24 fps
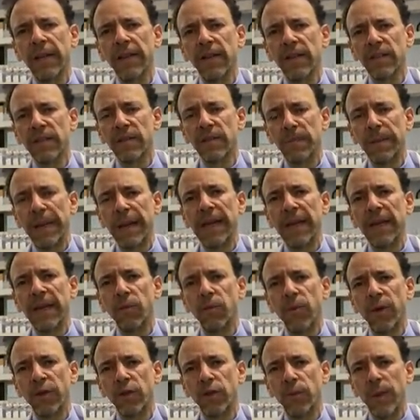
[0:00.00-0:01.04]
the speed in
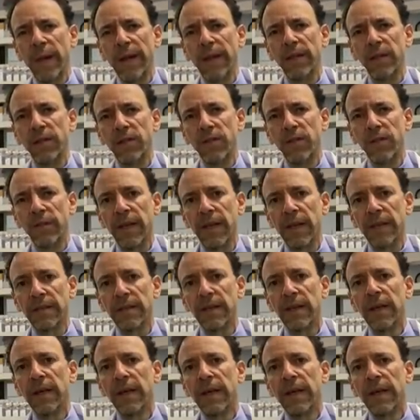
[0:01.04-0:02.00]
which we can do this